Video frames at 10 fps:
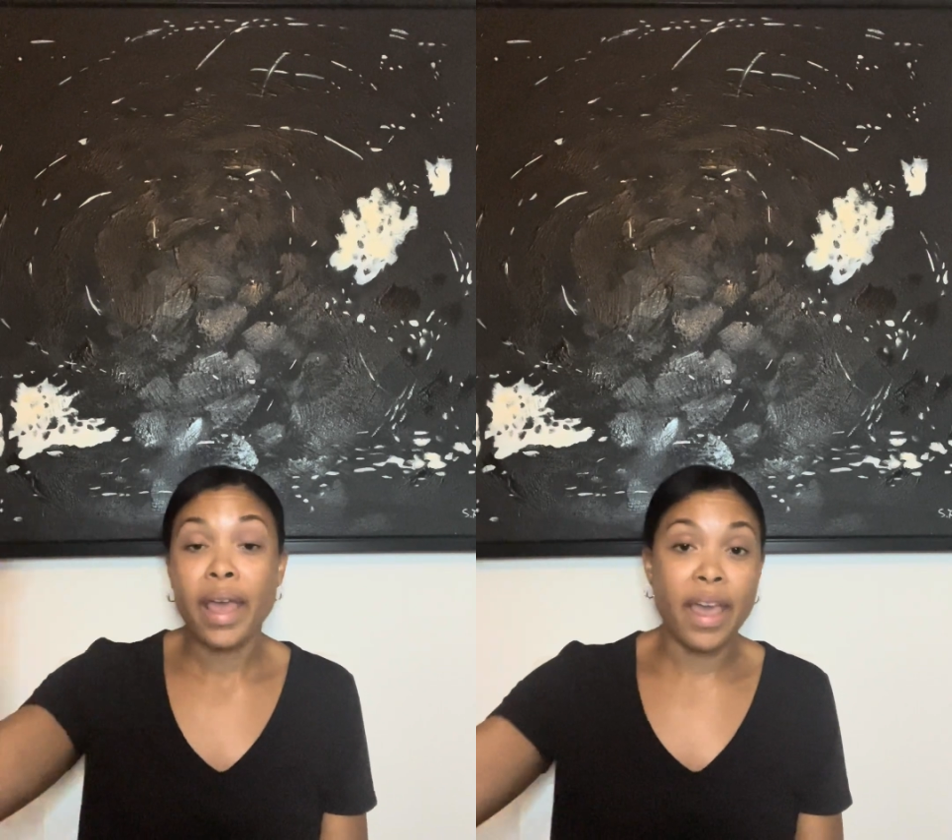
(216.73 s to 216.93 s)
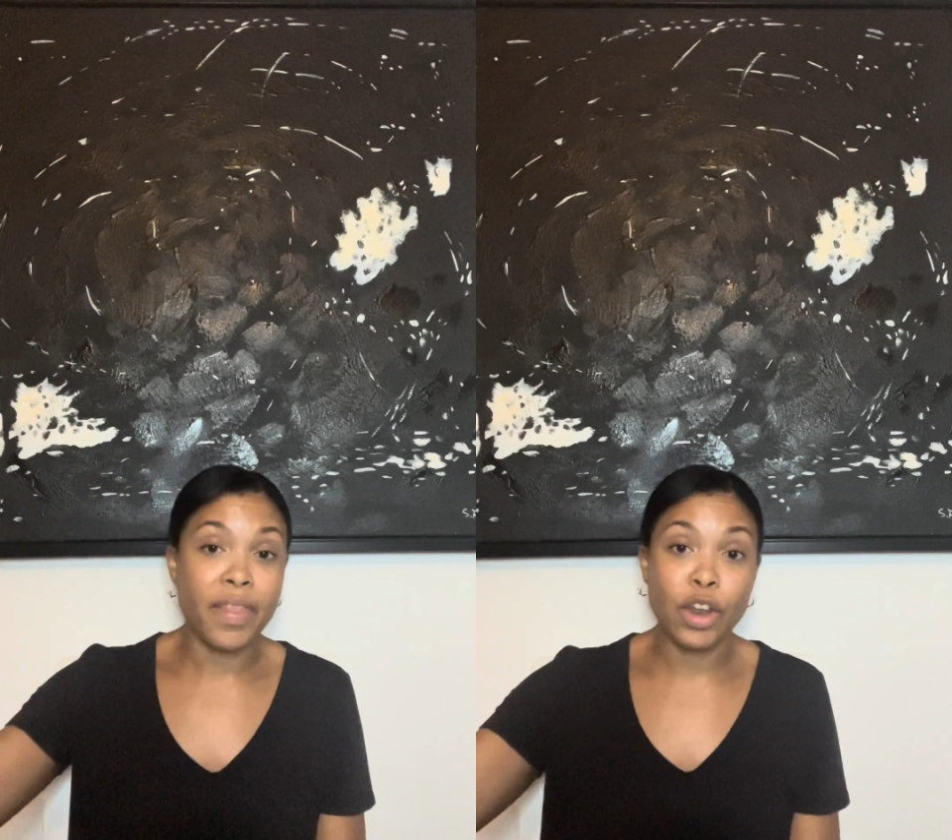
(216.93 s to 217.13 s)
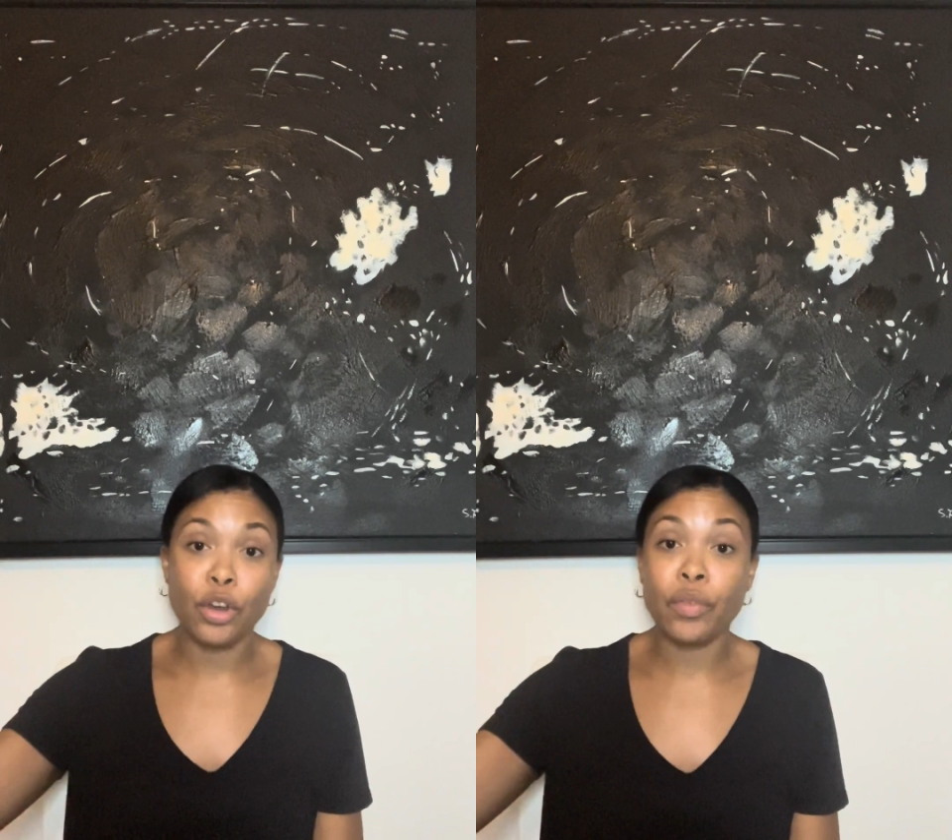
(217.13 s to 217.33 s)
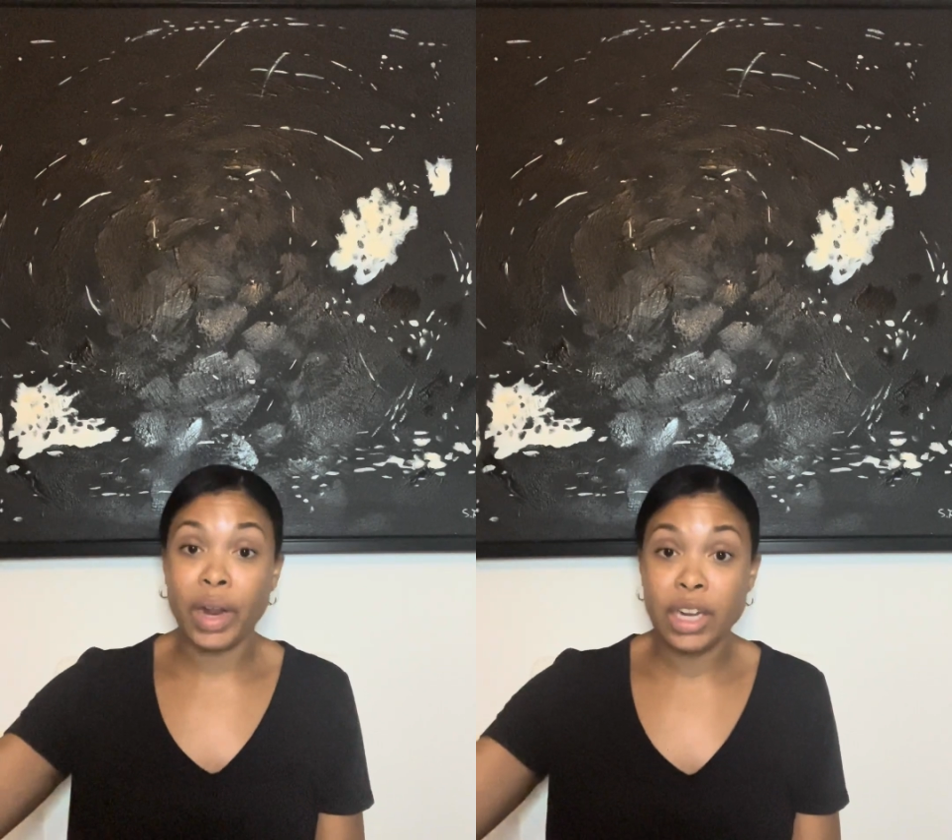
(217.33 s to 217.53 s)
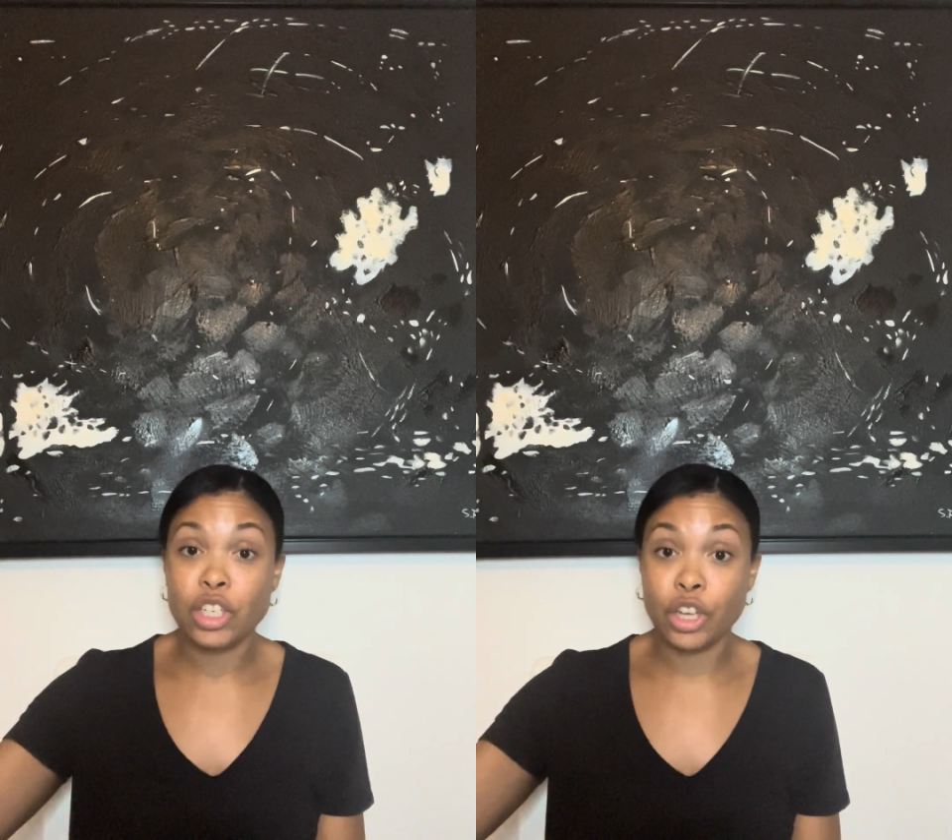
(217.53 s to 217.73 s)
and then you're
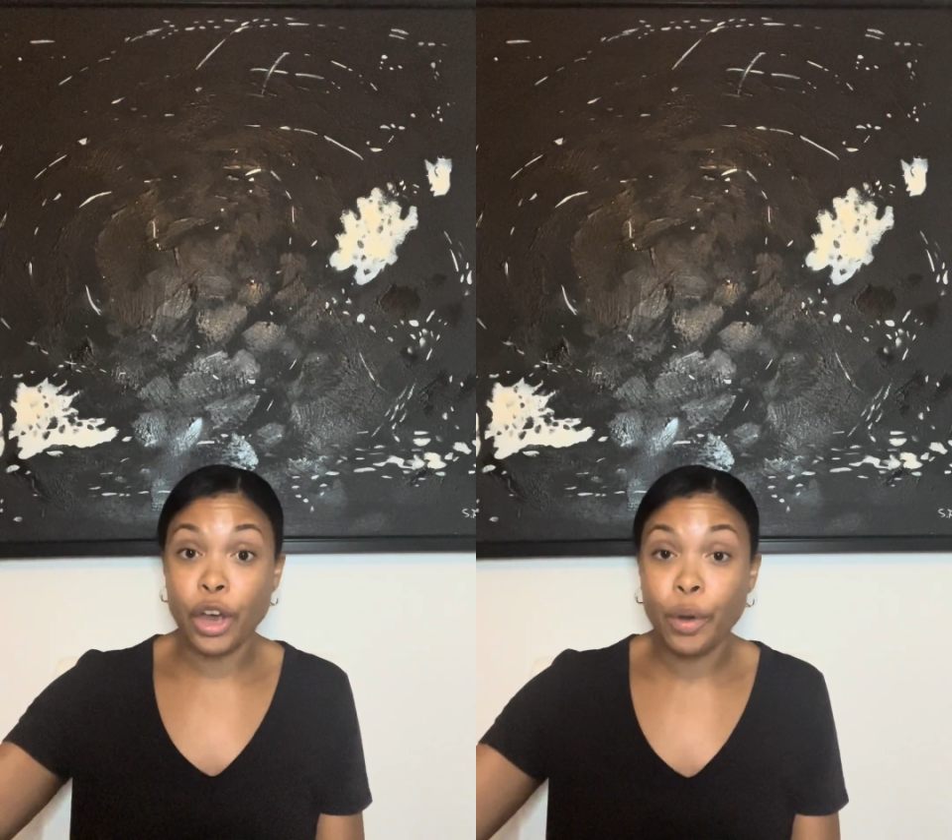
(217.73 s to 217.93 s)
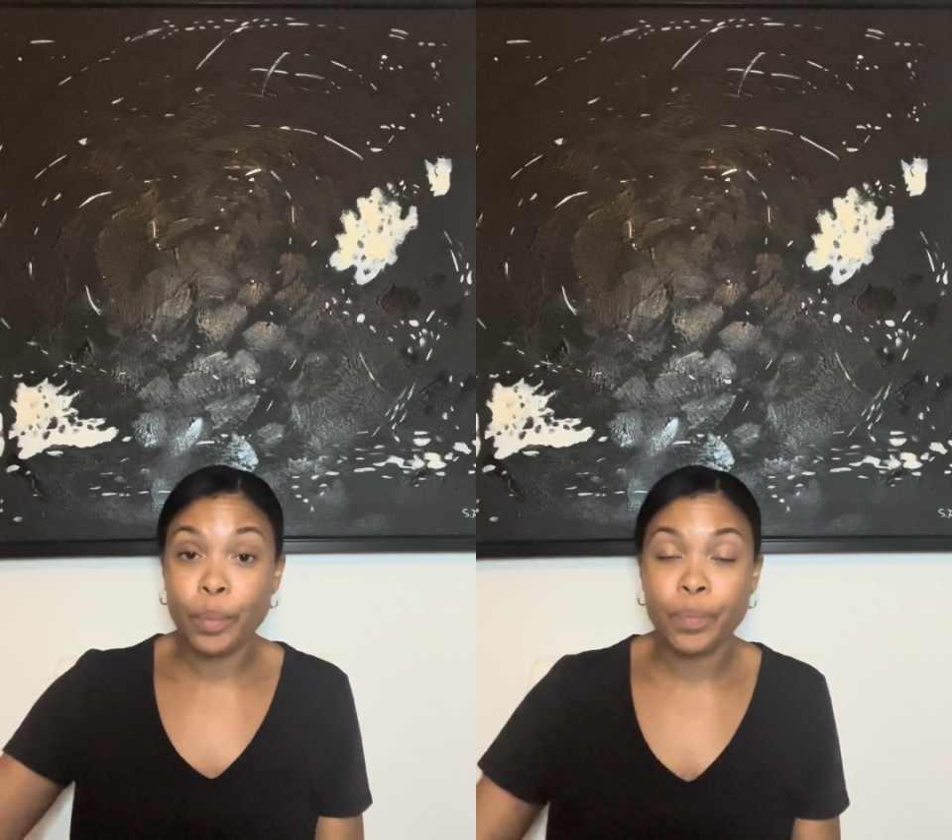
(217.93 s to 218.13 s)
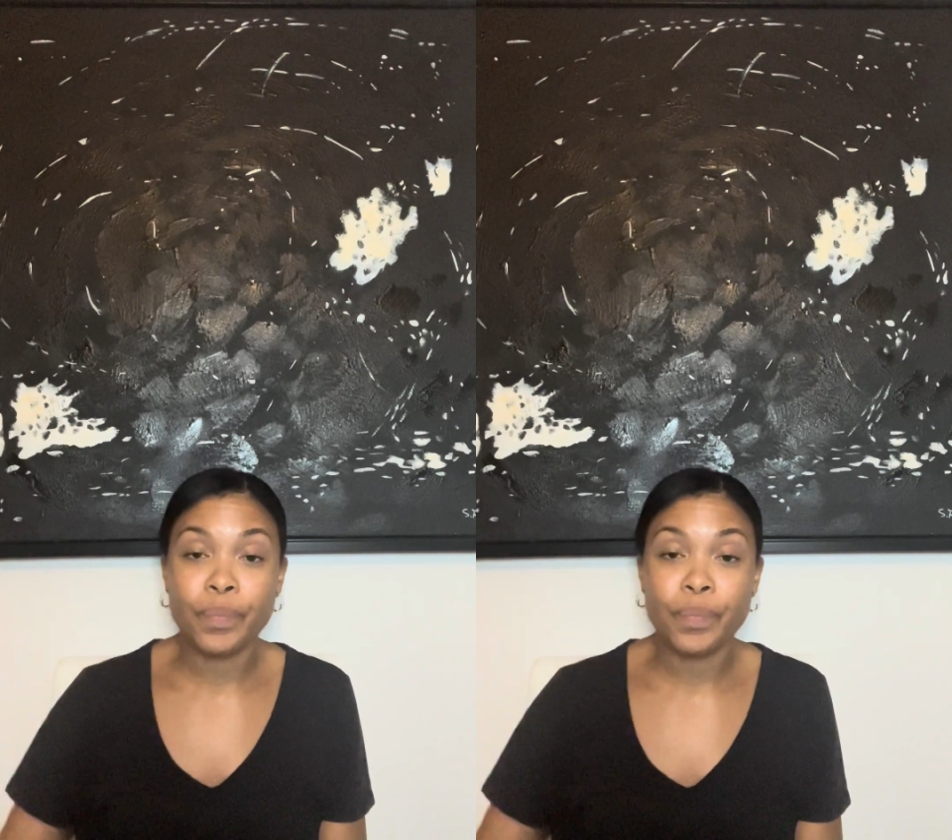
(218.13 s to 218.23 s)
ready to go.